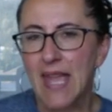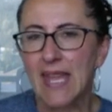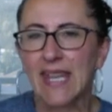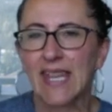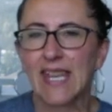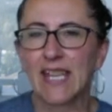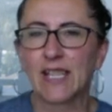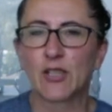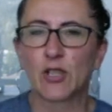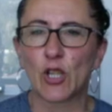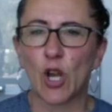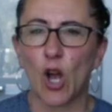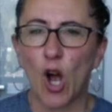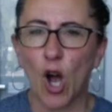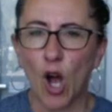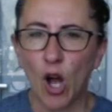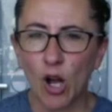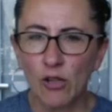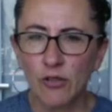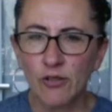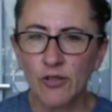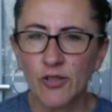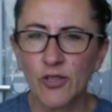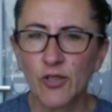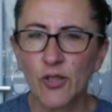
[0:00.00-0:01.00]
It's
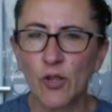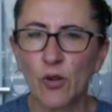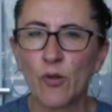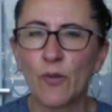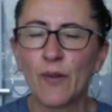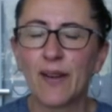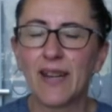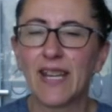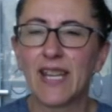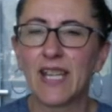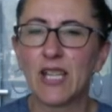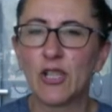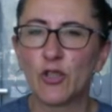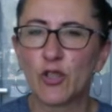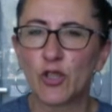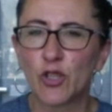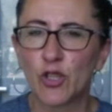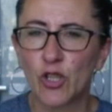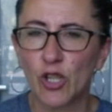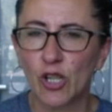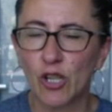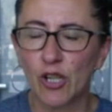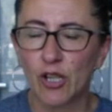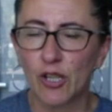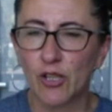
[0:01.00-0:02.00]
also in
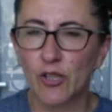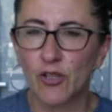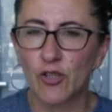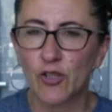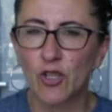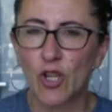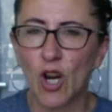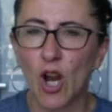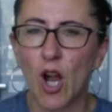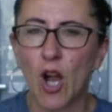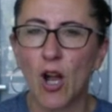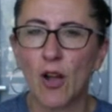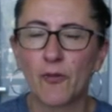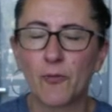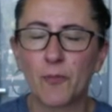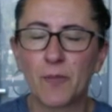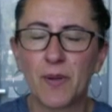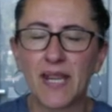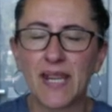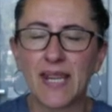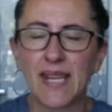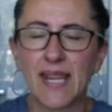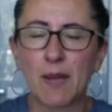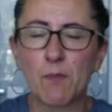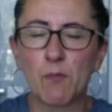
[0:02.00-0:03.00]
charge of
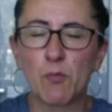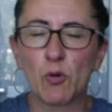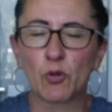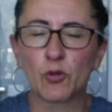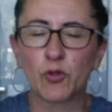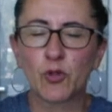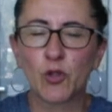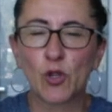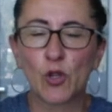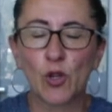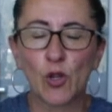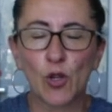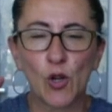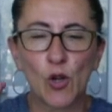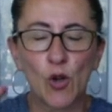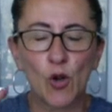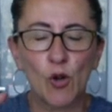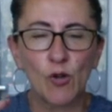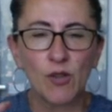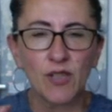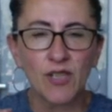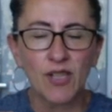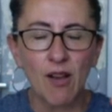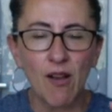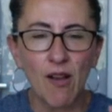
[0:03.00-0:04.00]
being able to
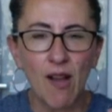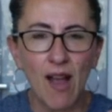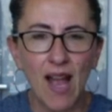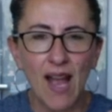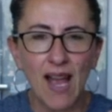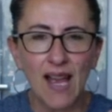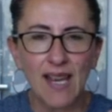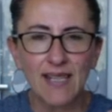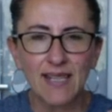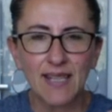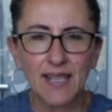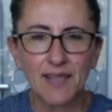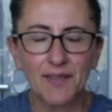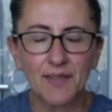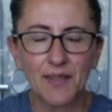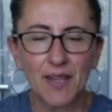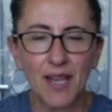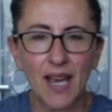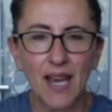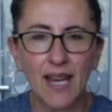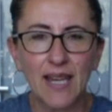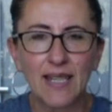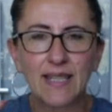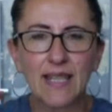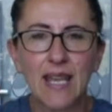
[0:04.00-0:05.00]
close our eyes at
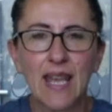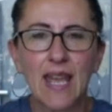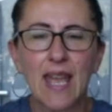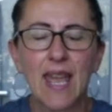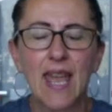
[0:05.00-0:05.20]
night